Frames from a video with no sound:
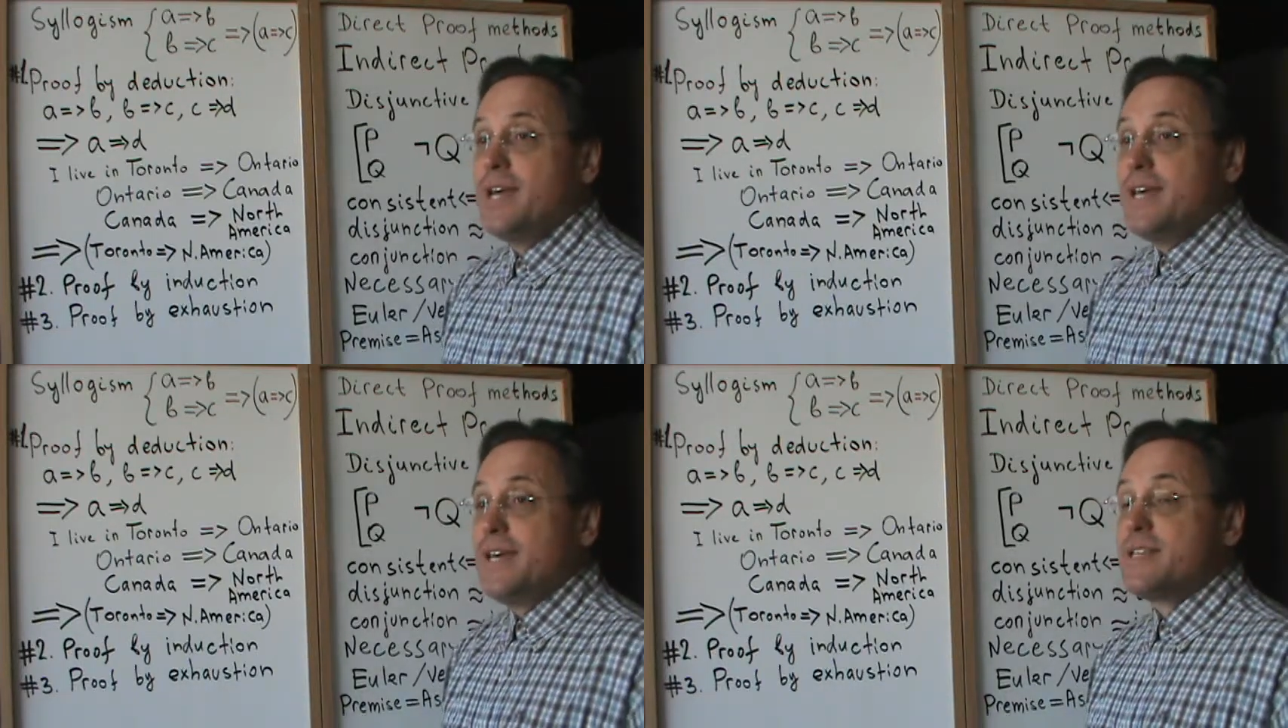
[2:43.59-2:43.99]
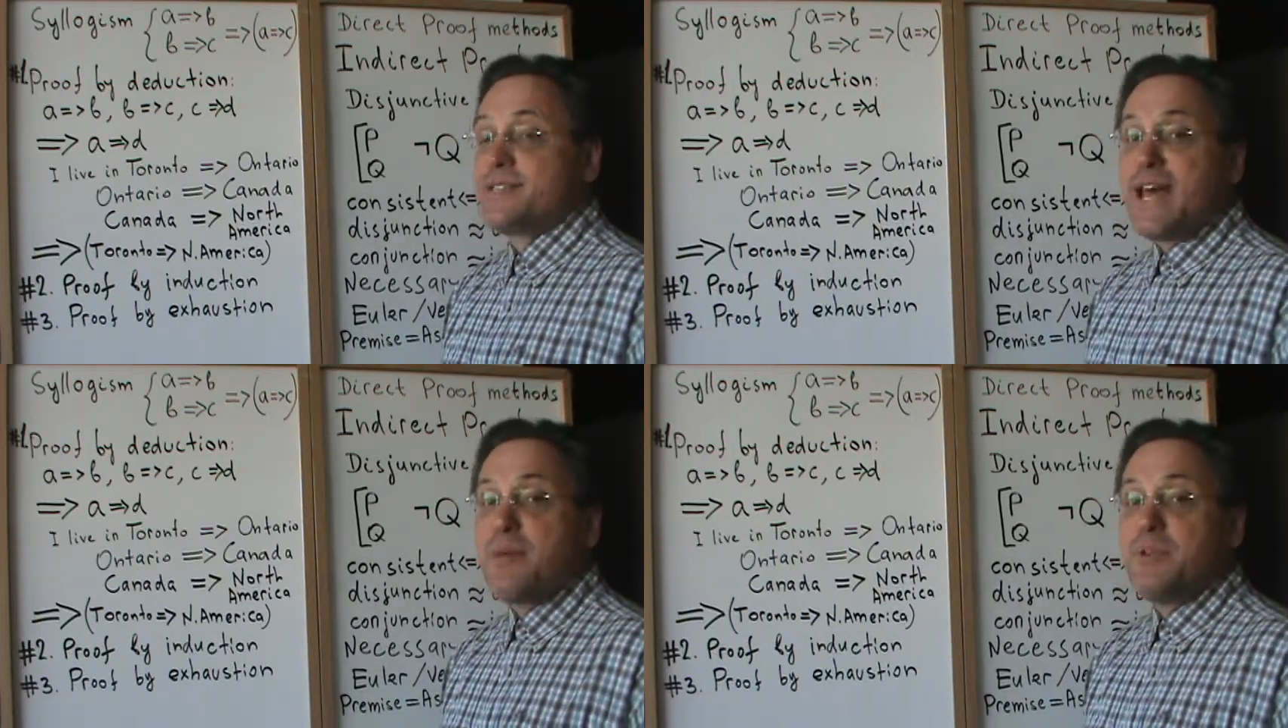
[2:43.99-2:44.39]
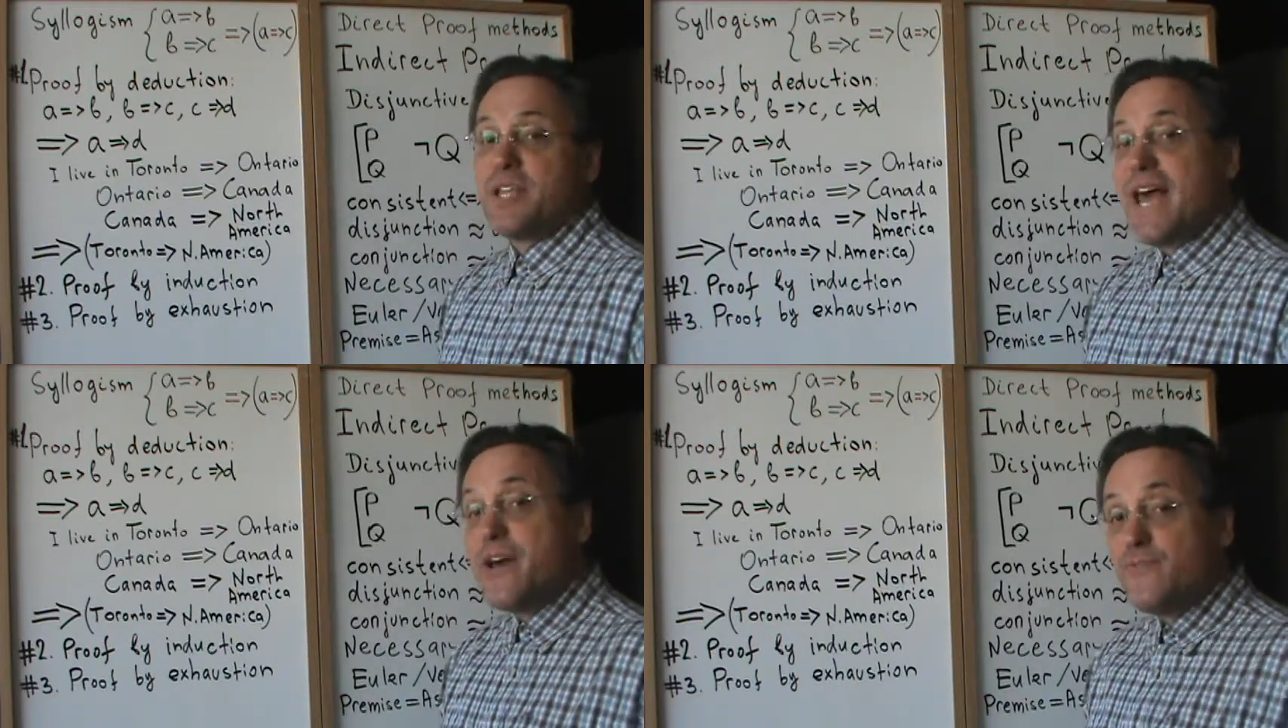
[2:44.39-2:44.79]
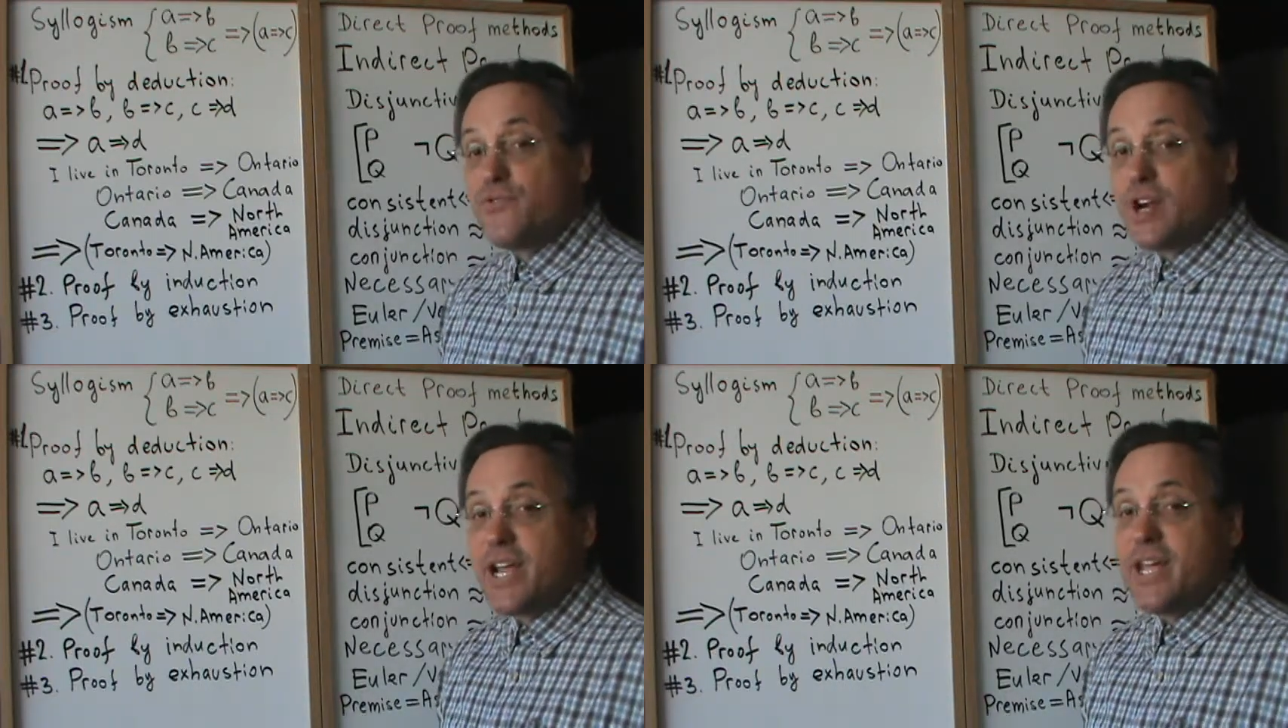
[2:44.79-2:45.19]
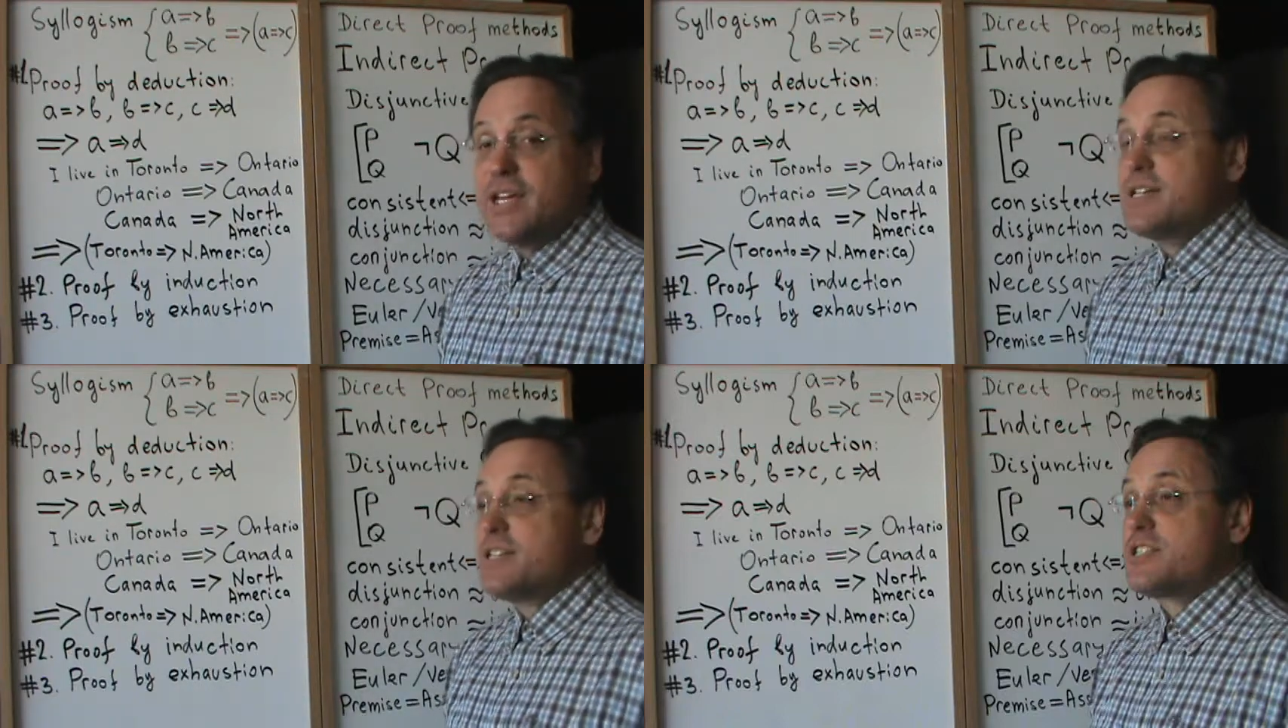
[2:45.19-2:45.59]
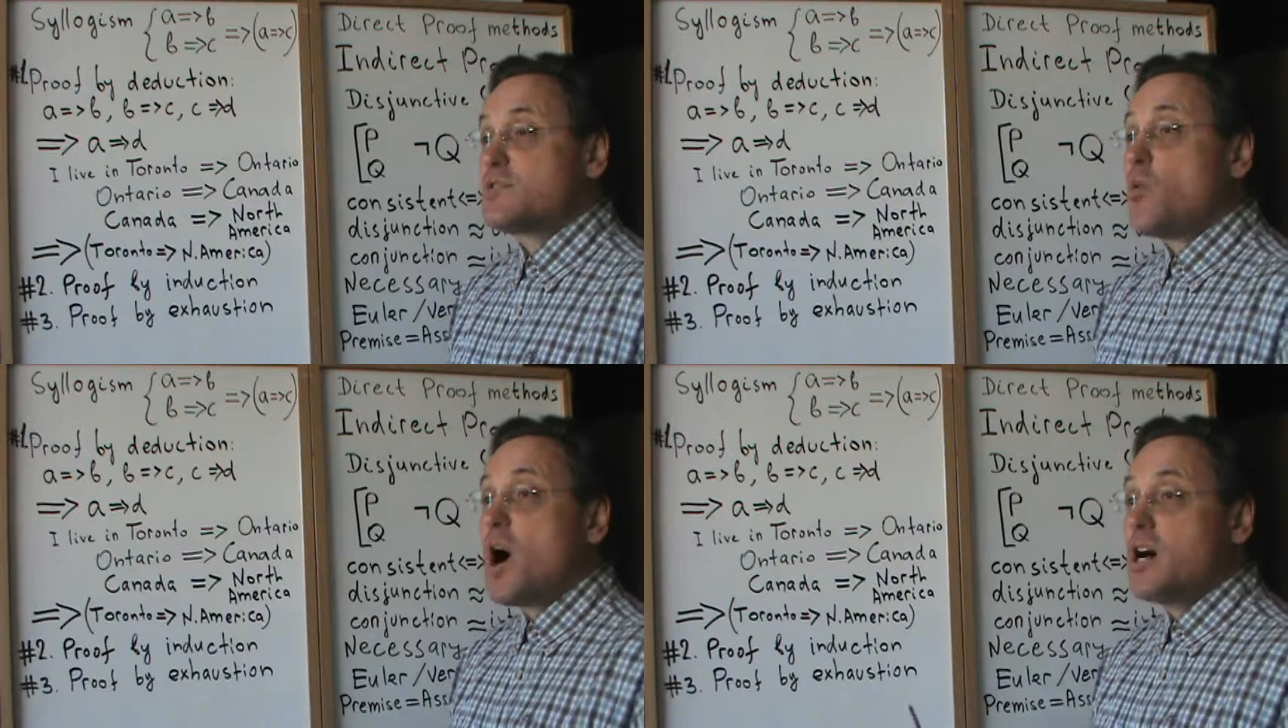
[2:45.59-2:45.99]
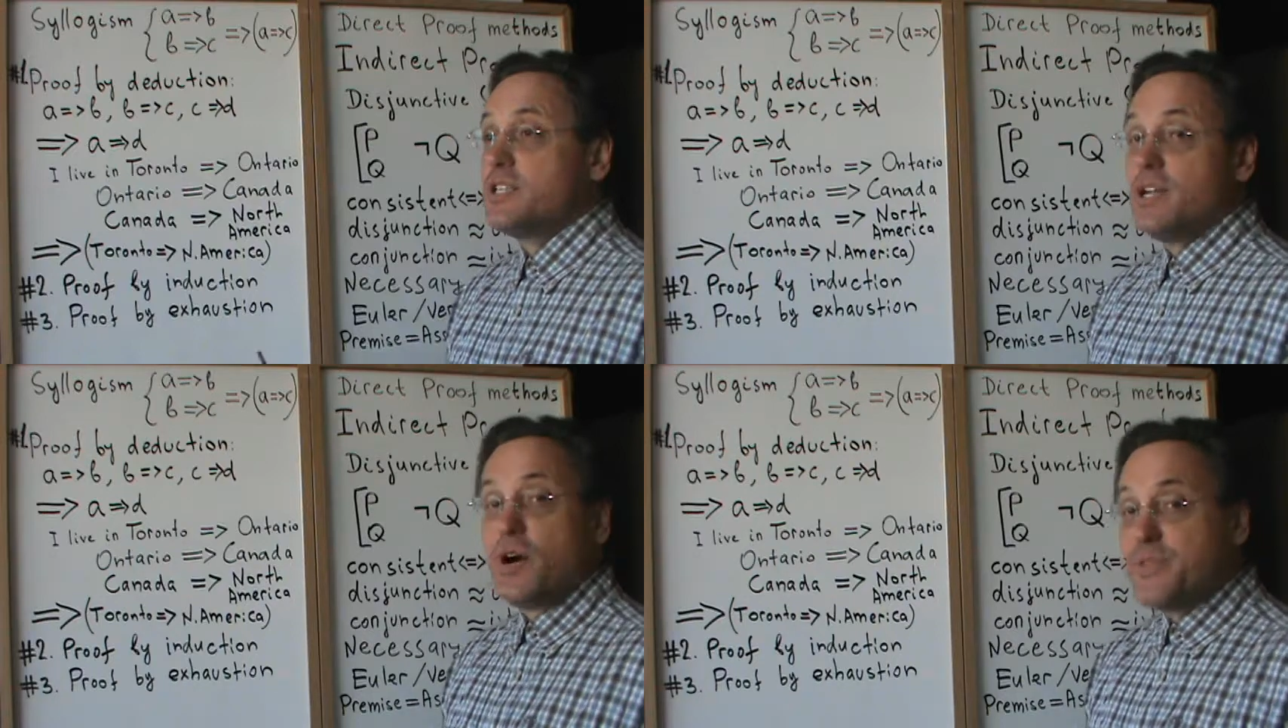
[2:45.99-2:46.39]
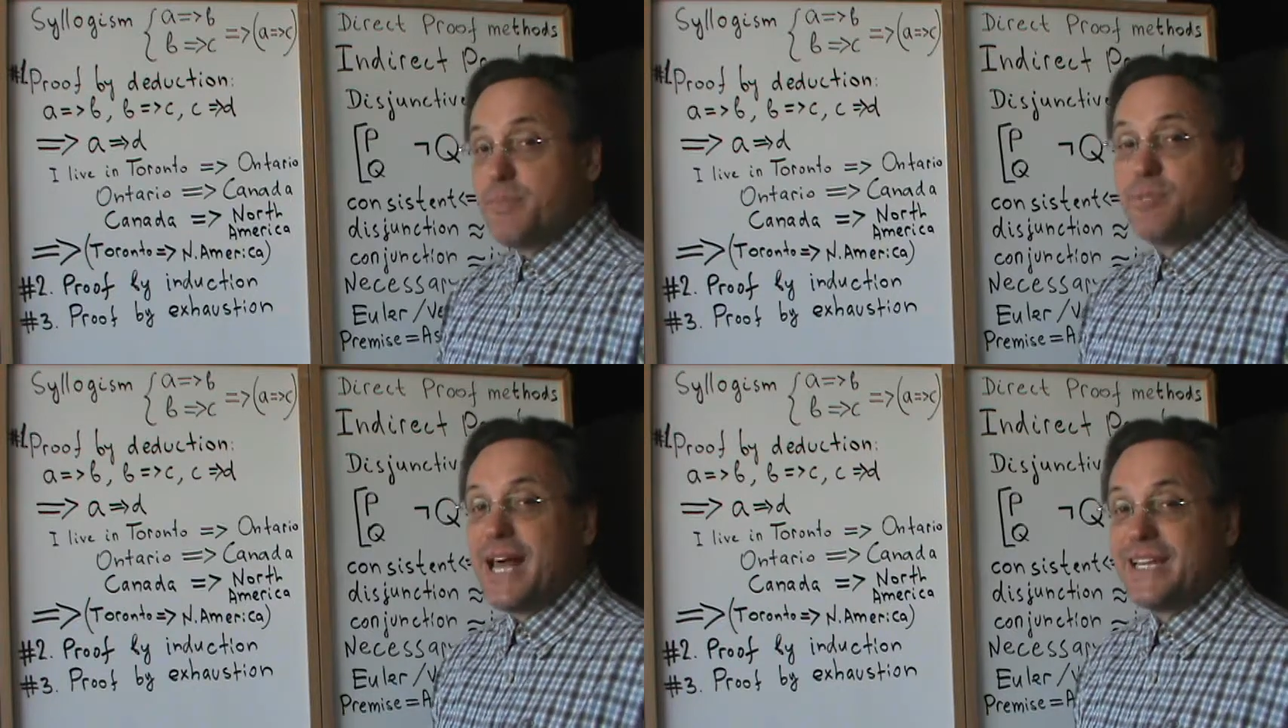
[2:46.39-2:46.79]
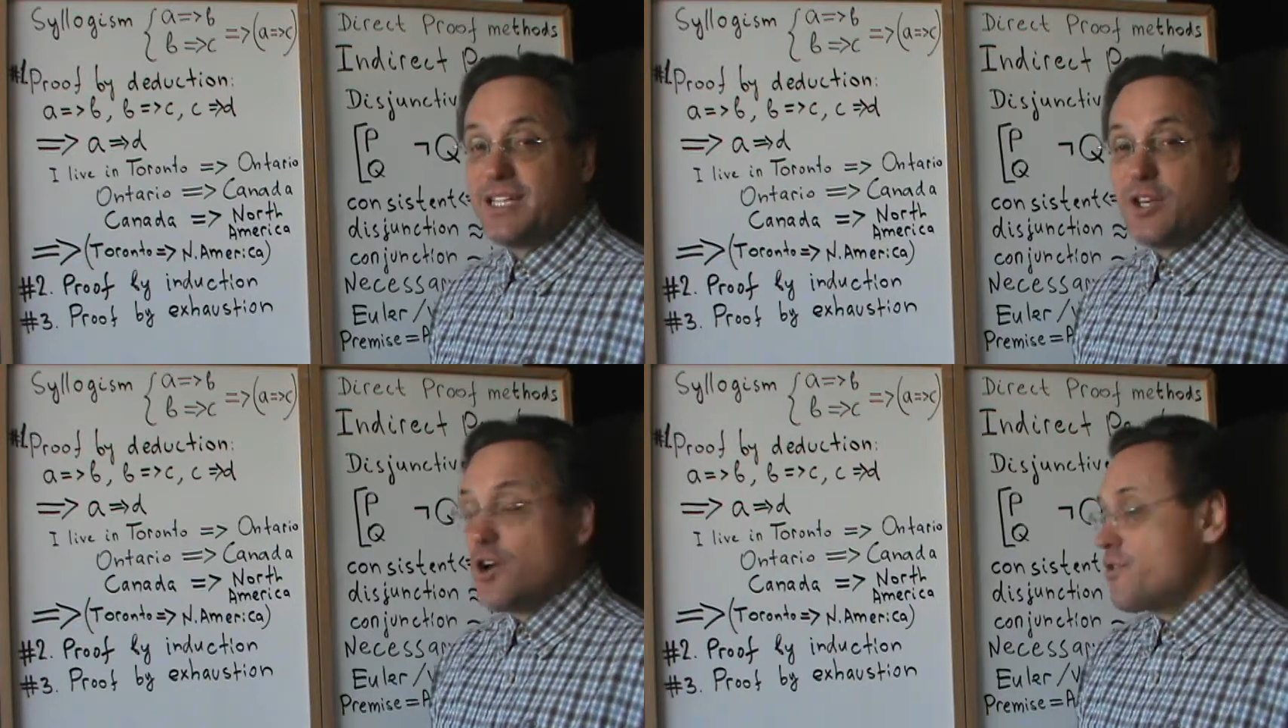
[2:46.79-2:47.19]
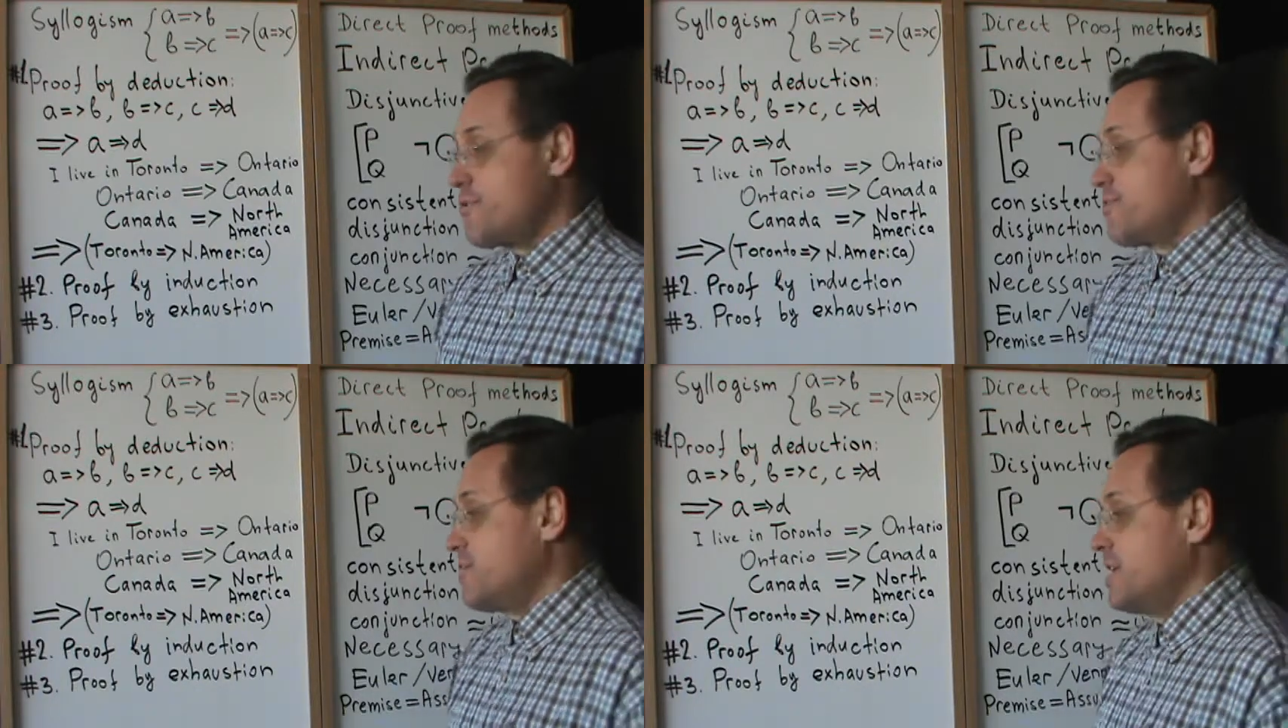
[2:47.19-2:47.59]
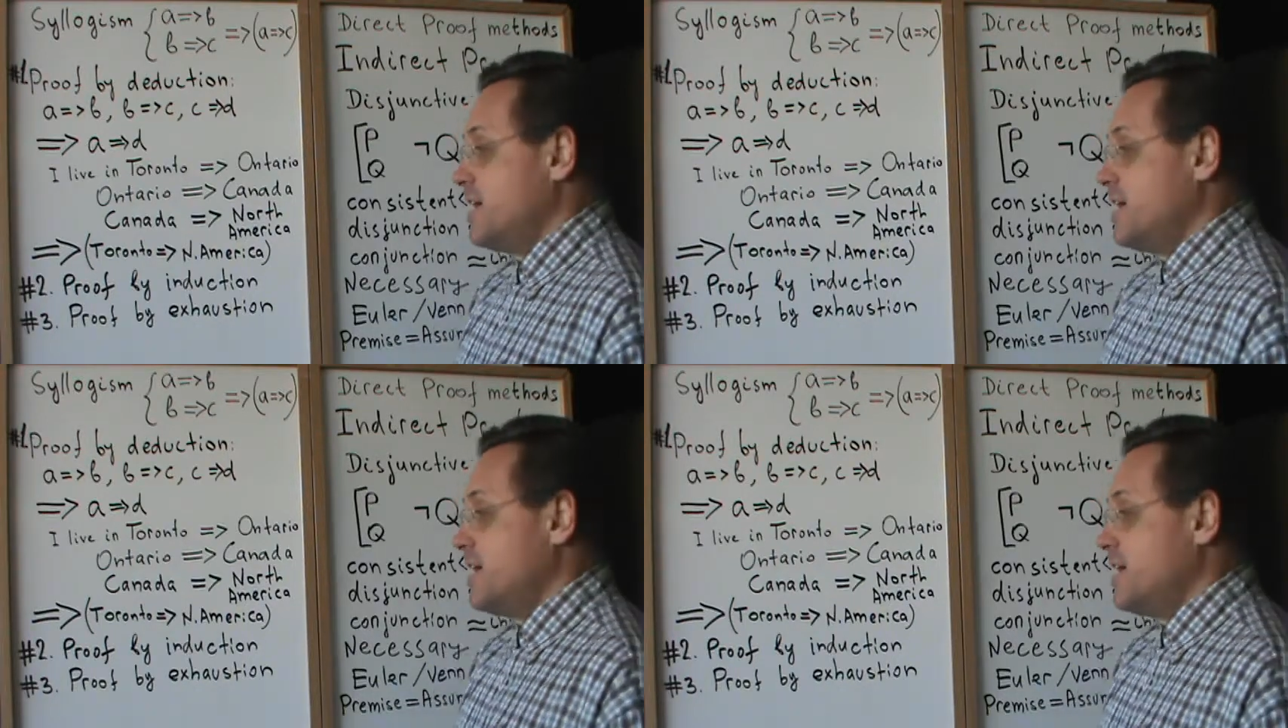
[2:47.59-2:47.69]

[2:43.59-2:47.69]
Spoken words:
examine every swan on the planet Earth